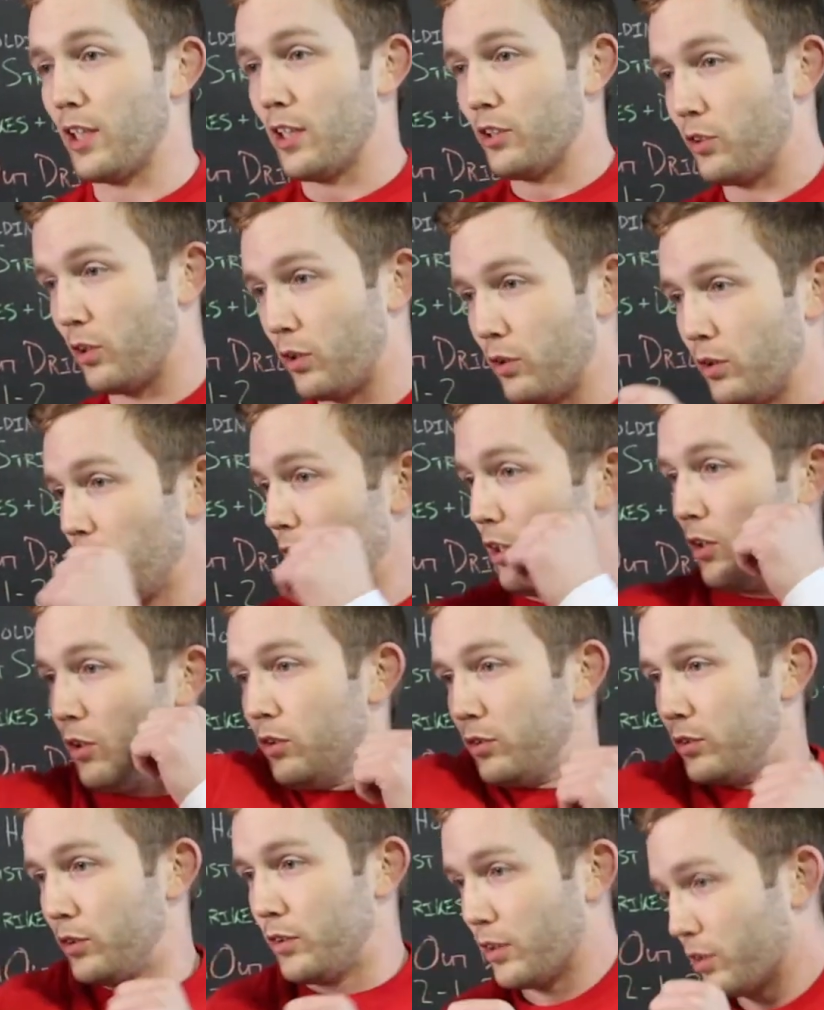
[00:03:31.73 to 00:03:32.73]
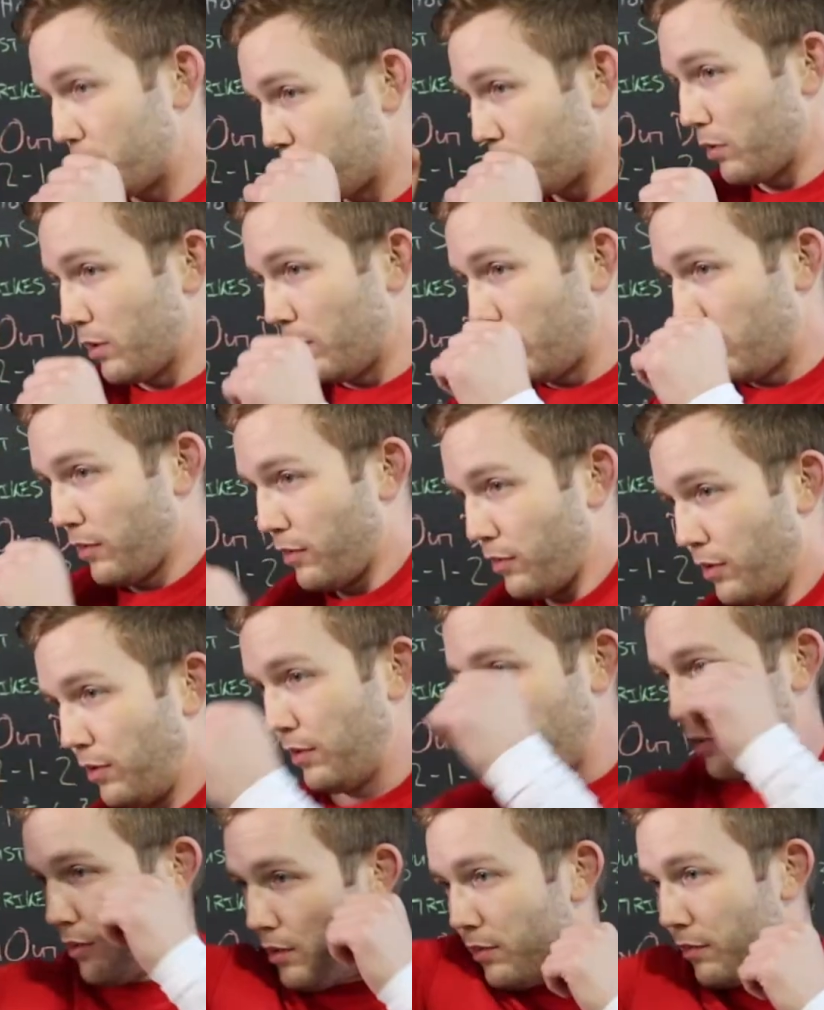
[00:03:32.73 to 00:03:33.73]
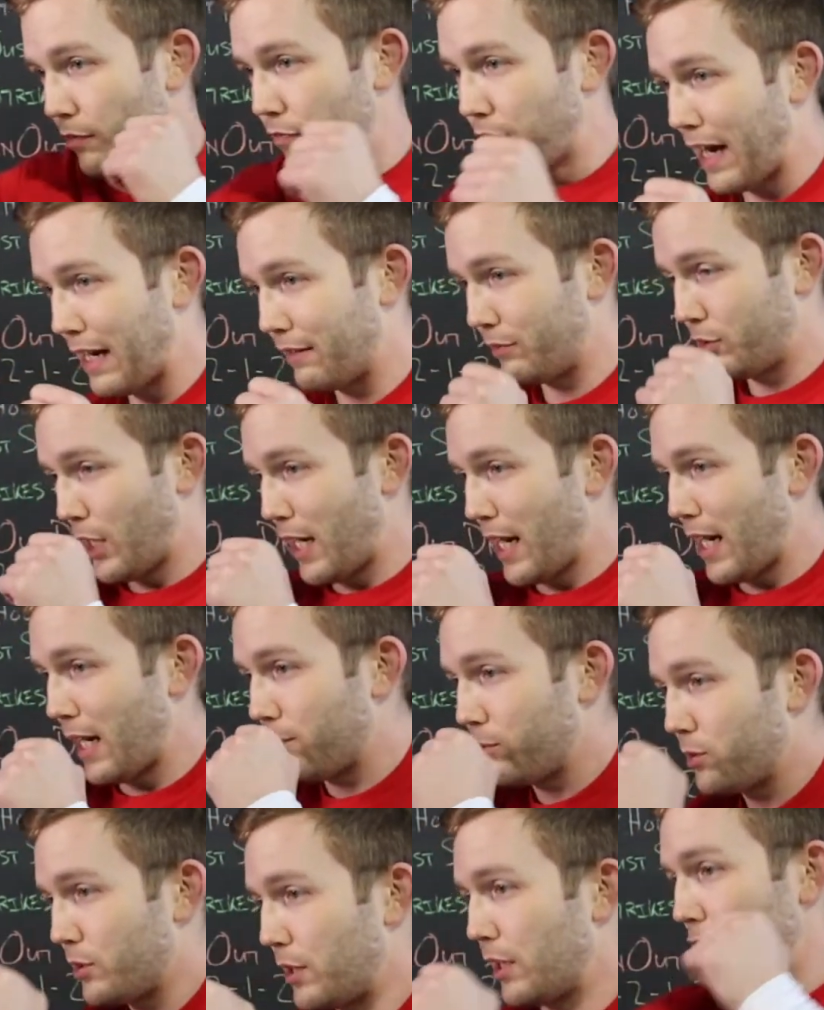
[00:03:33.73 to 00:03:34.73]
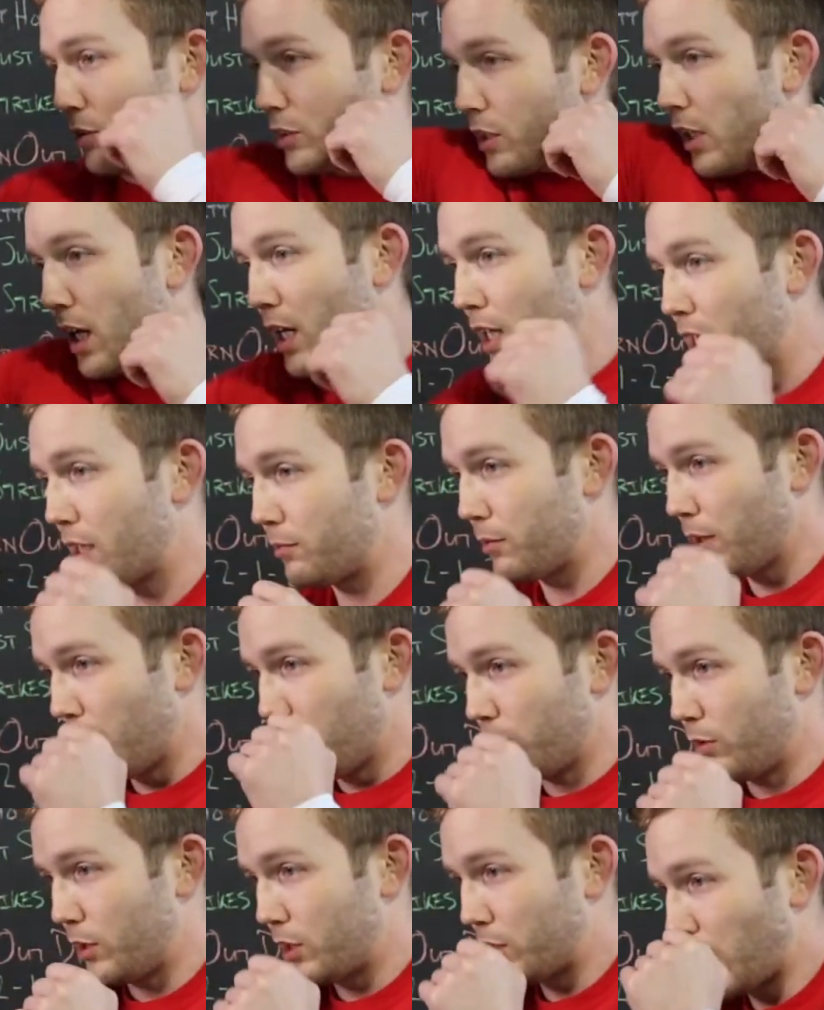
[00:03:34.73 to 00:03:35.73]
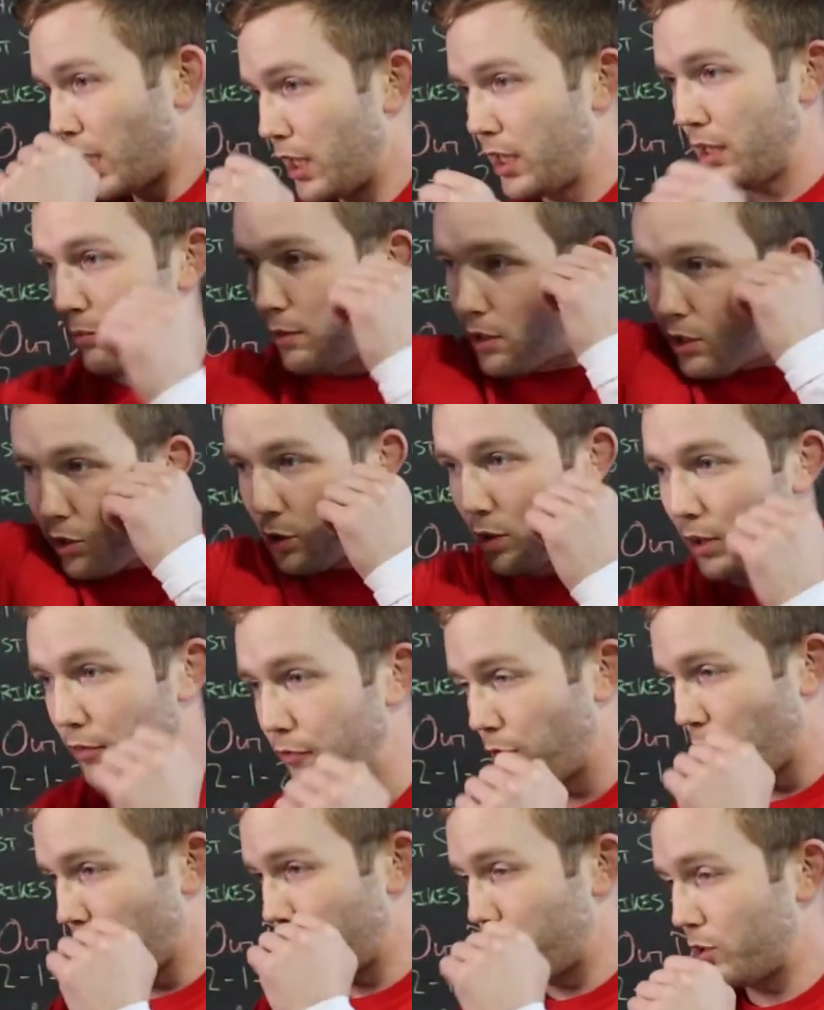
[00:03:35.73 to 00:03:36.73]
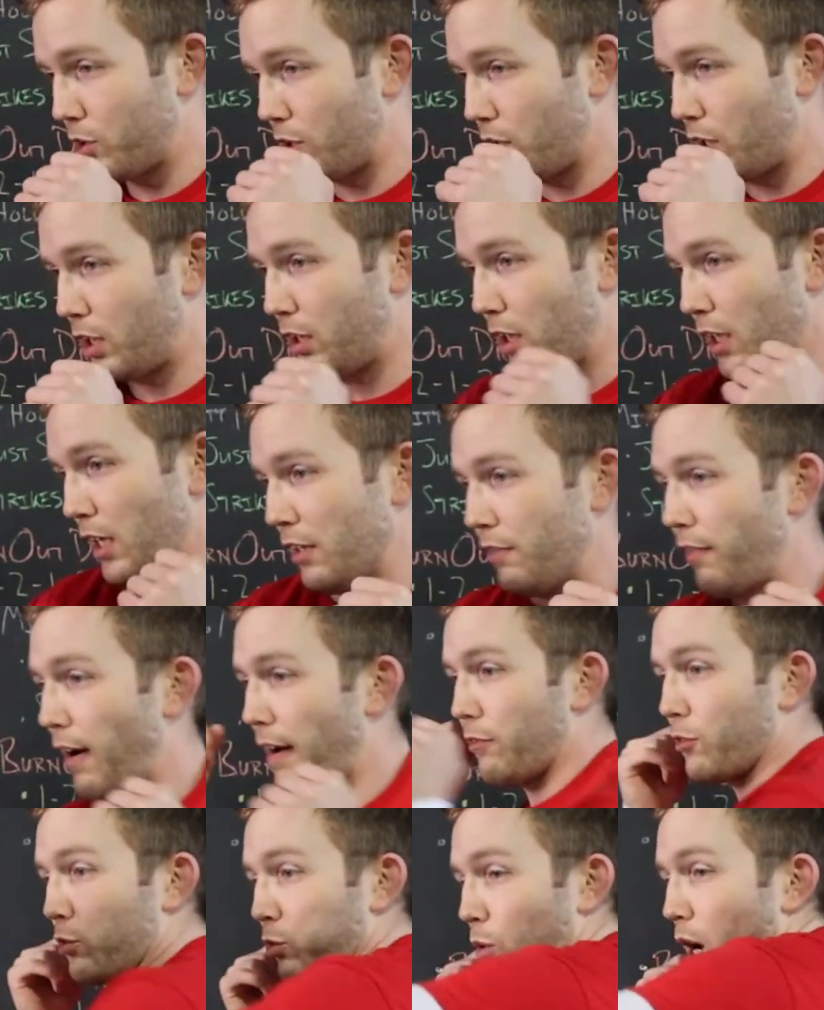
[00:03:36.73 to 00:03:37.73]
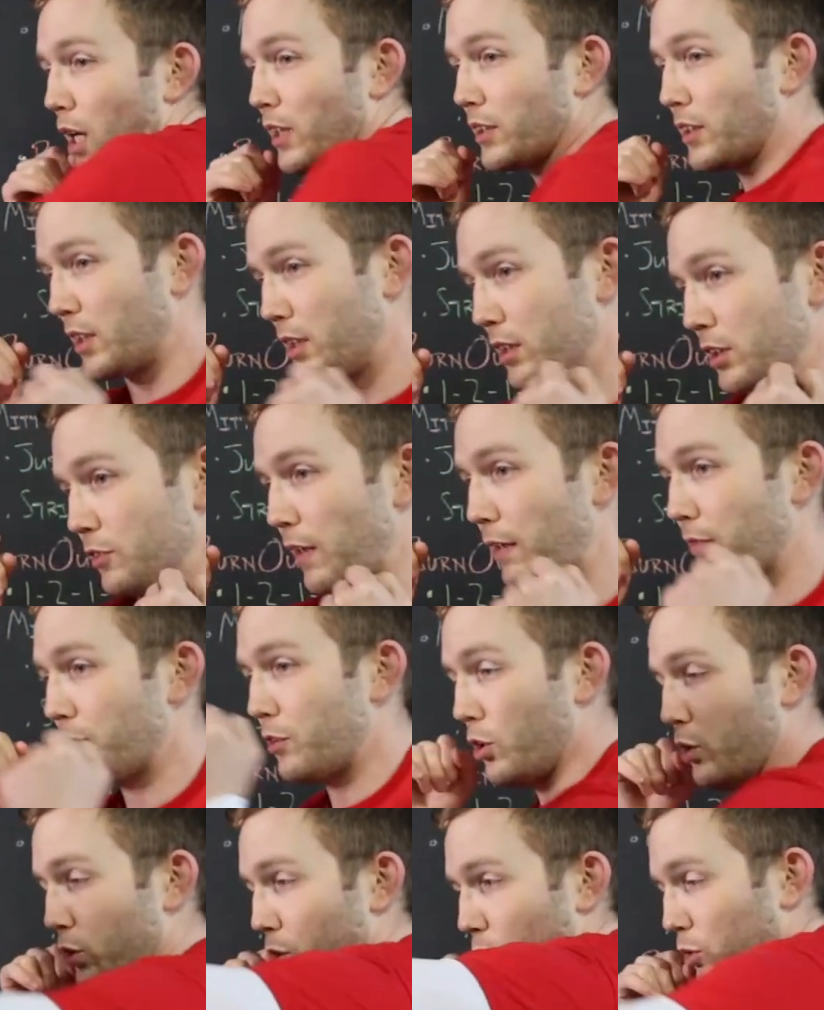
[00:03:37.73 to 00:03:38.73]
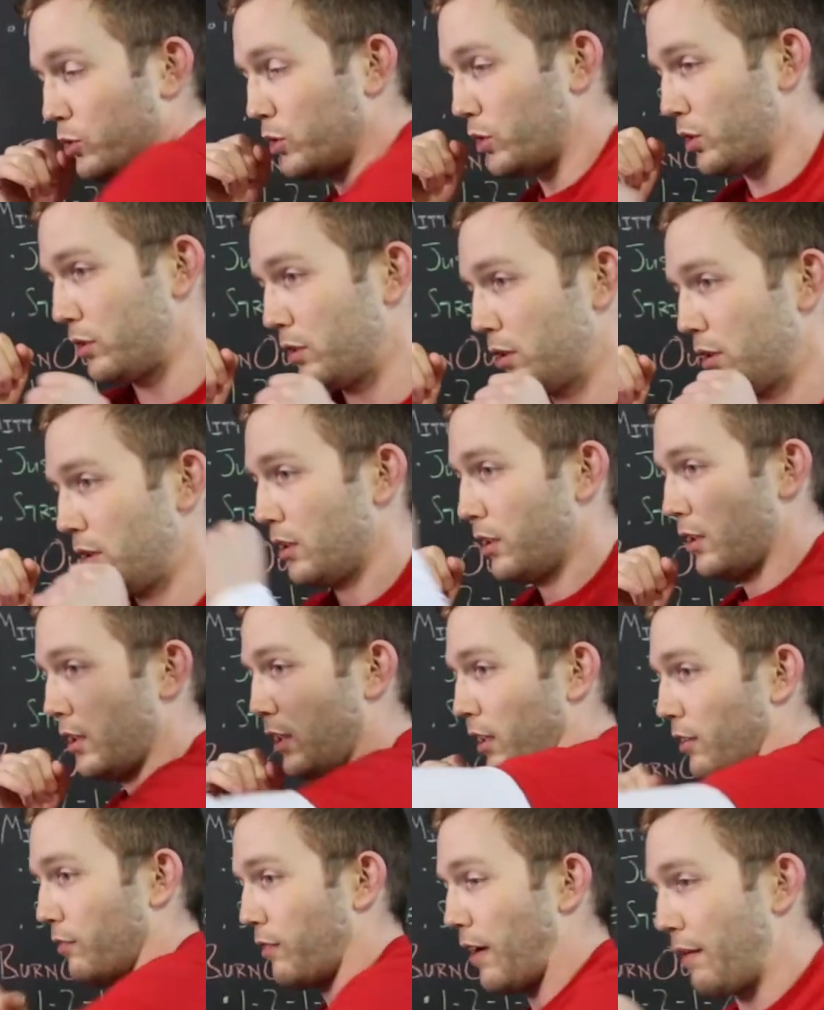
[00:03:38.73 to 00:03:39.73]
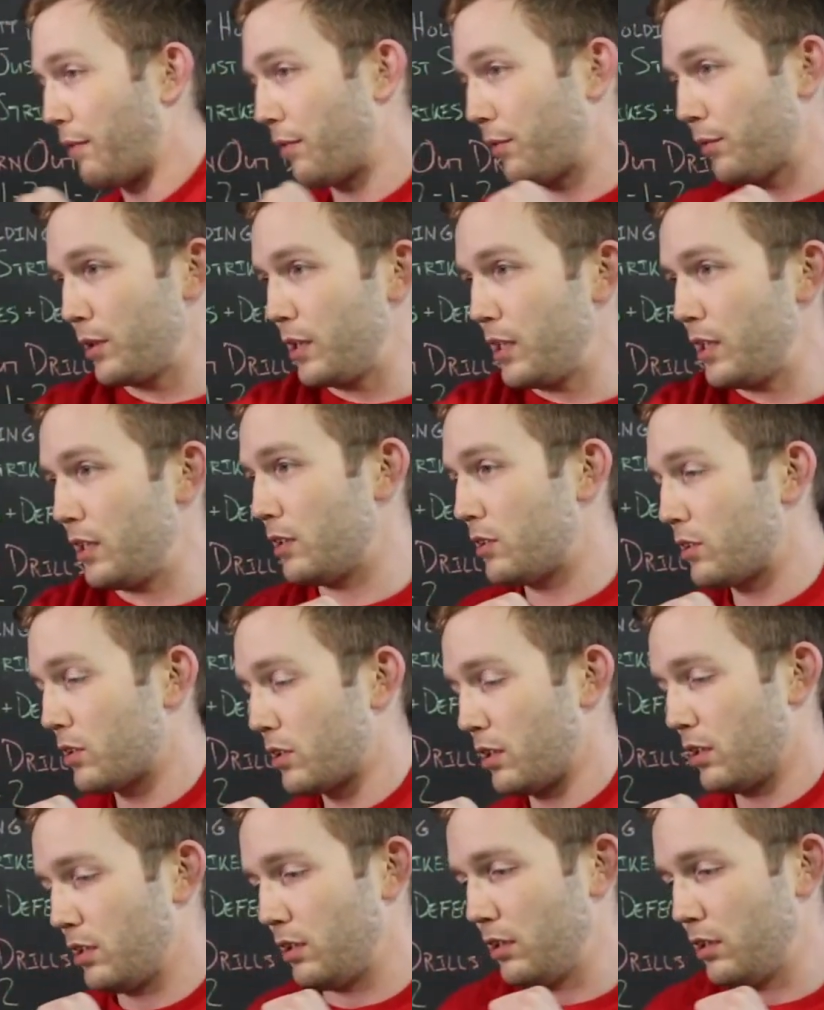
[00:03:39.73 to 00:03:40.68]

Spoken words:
So just 5 jabs, take your time, resetting, making sure our form is good. 5 crosses, 5 twos, 5 threes,